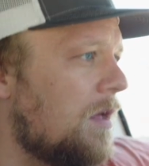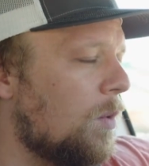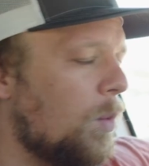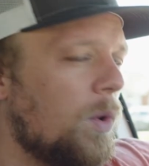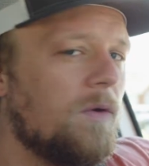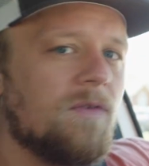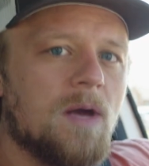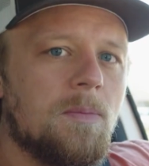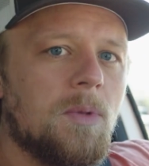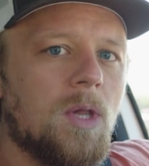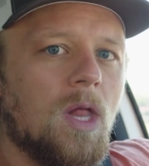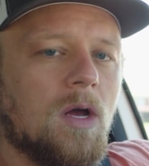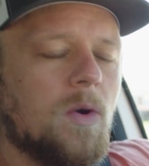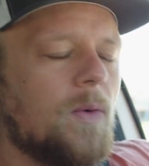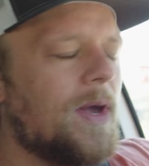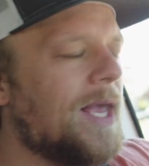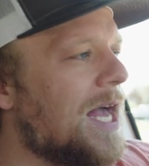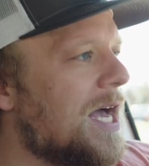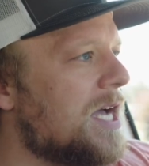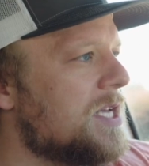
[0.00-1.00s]
We've come a long
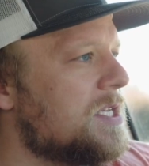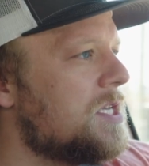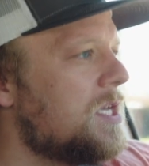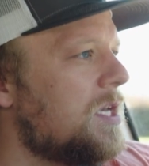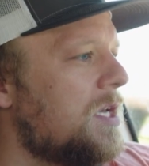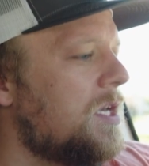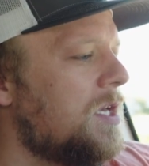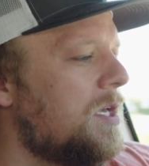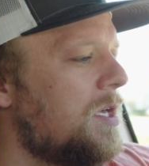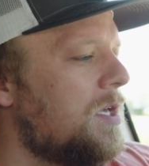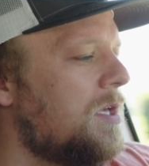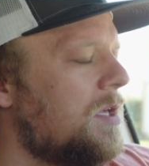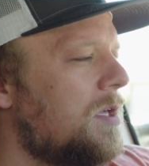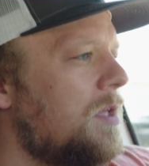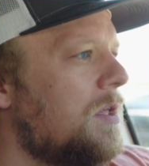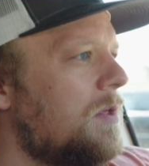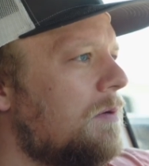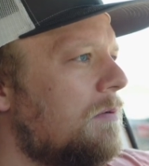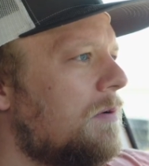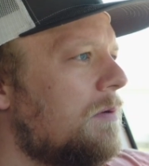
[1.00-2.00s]
way, guys.
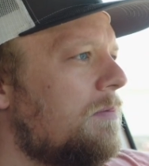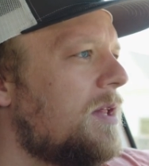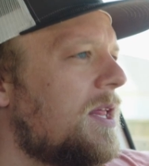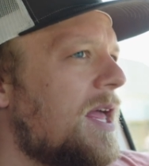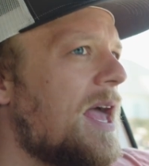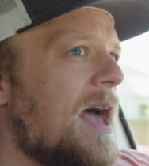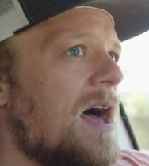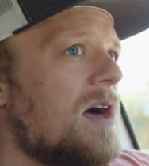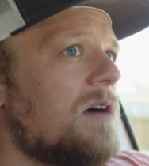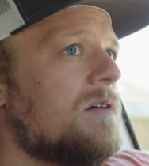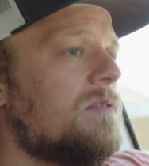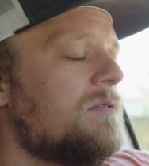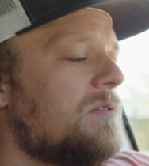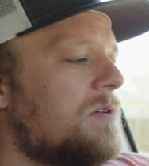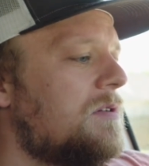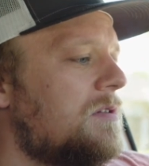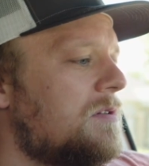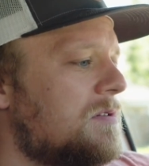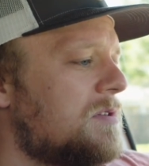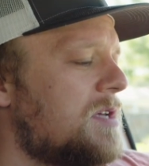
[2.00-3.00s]
We really have.
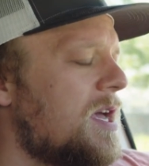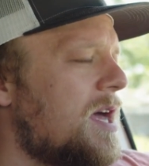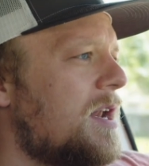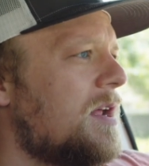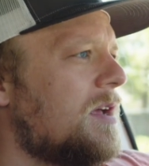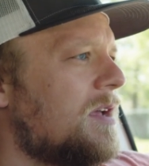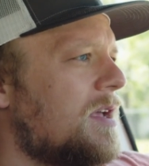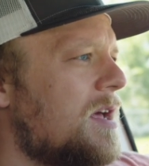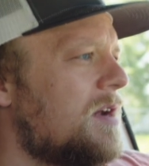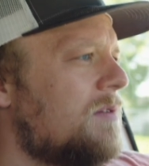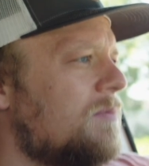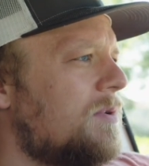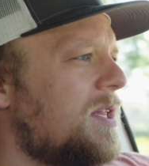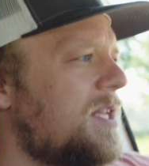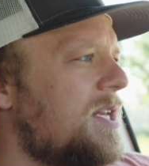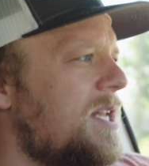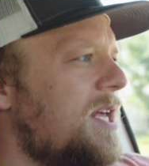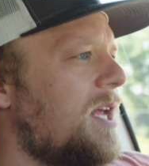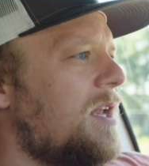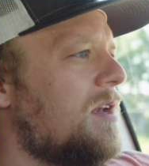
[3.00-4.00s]
It's kind of really
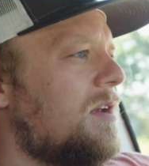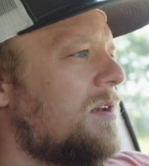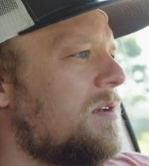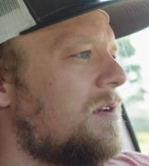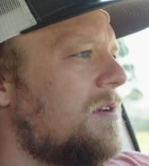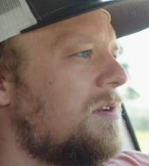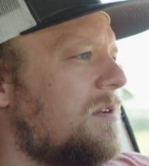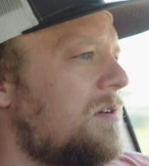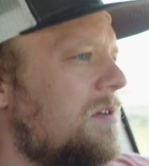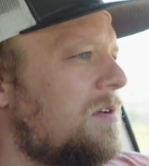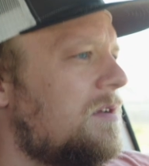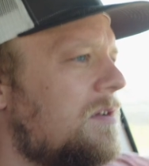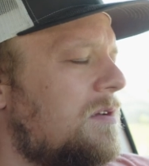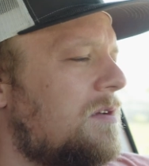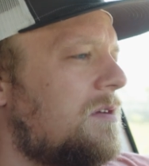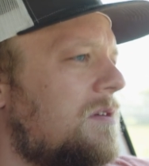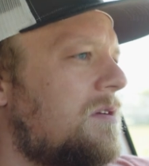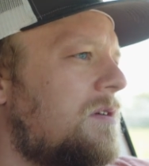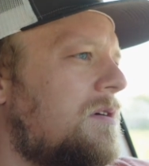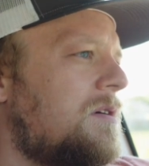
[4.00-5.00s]
neat.
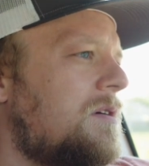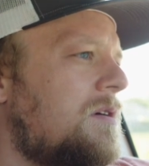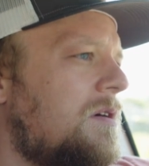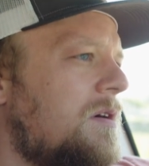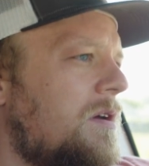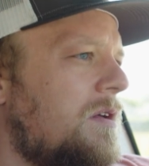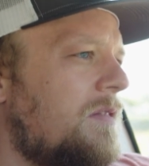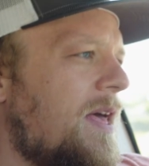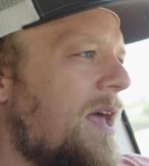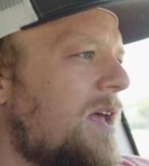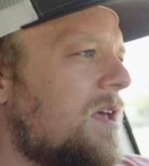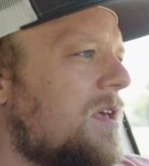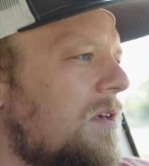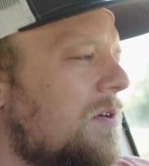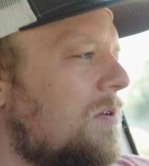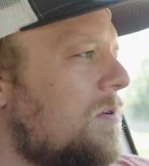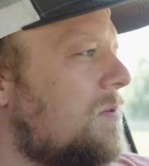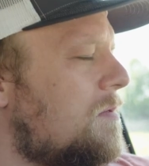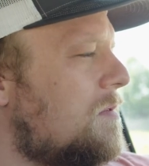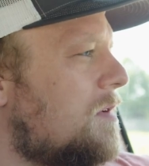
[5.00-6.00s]
Thank
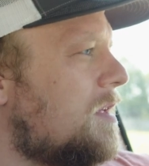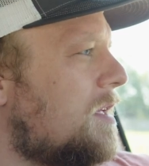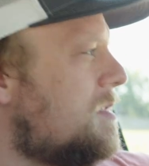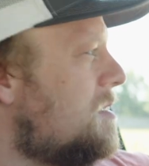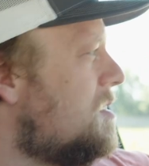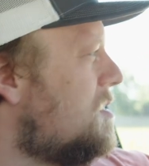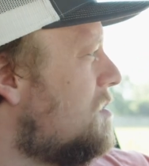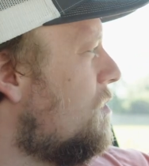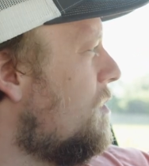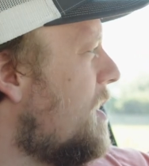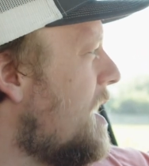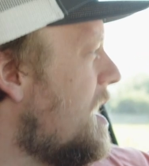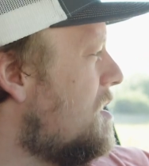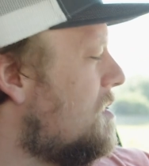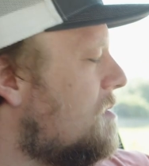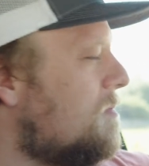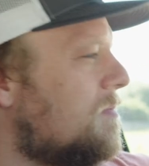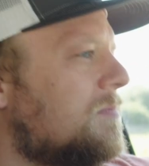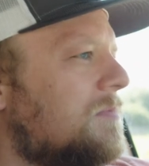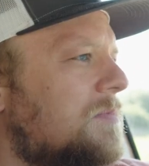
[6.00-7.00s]
you. Just
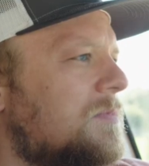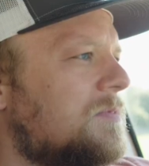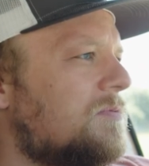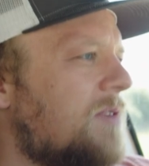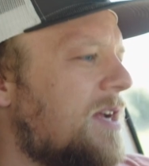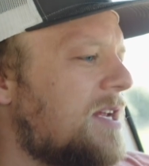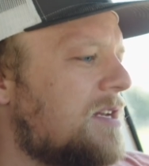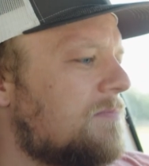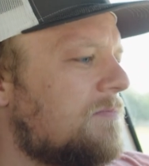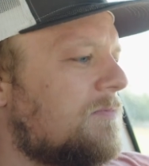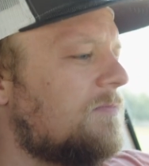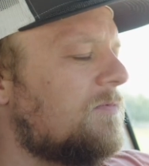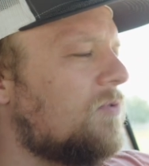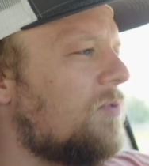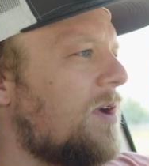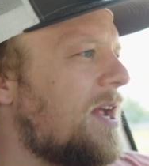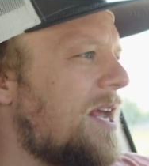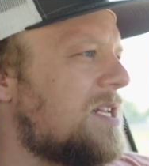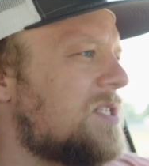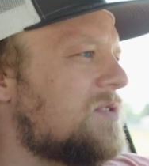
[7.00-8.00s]
random
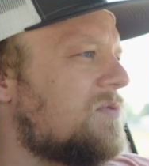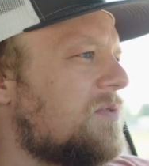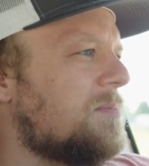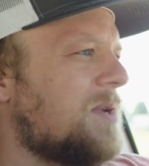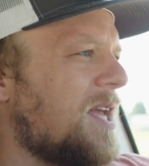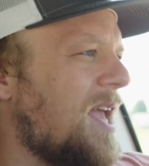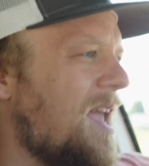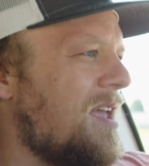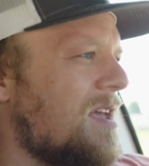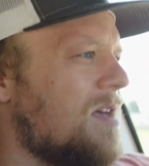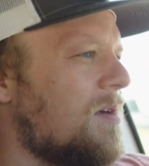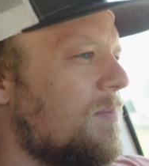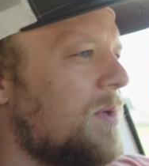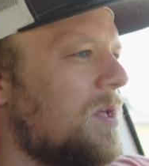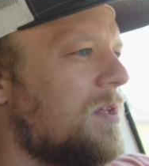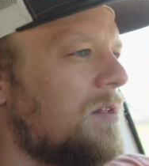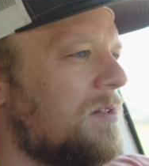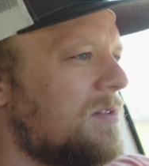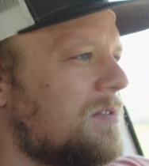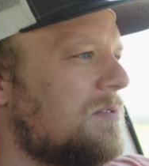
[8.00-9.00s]
rants from Cam.
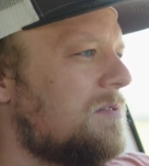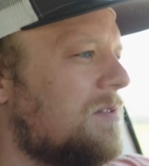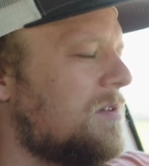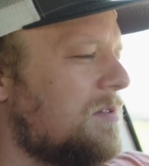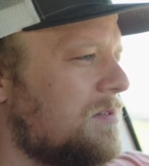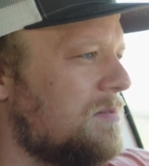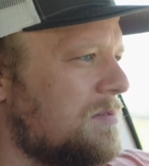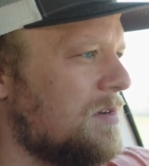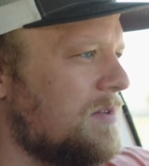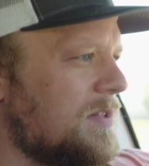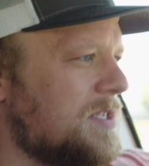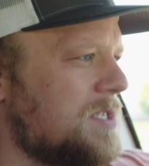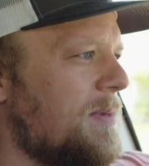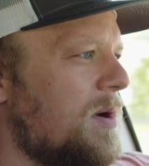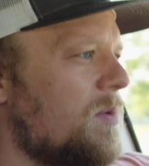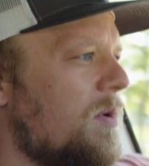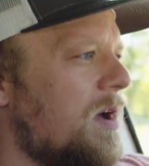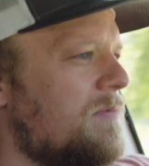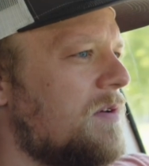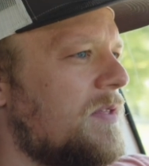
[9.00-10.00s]
I tell that to my
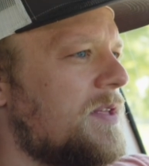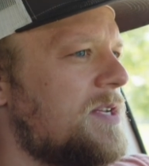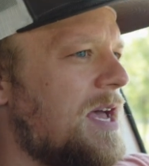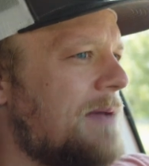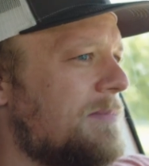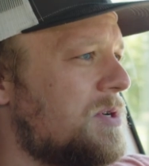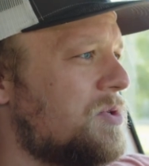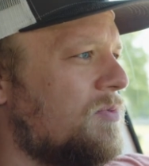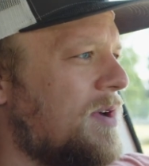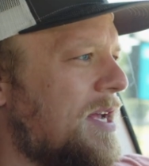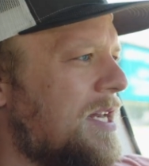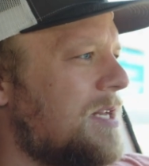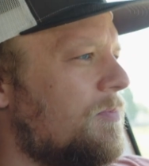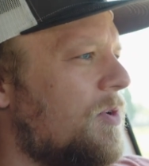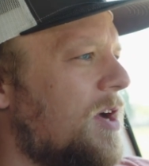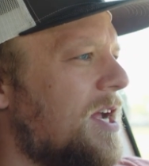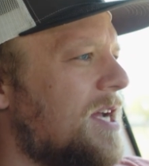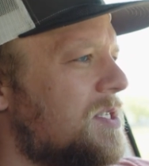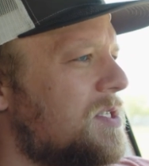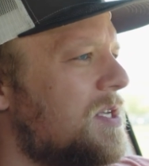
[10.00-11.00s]
wife all the time, just random
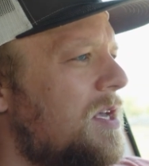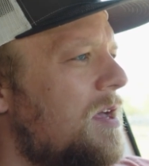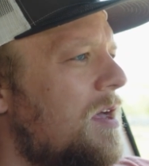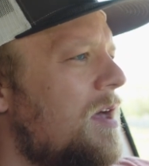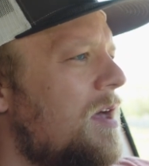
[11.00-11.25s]
rants.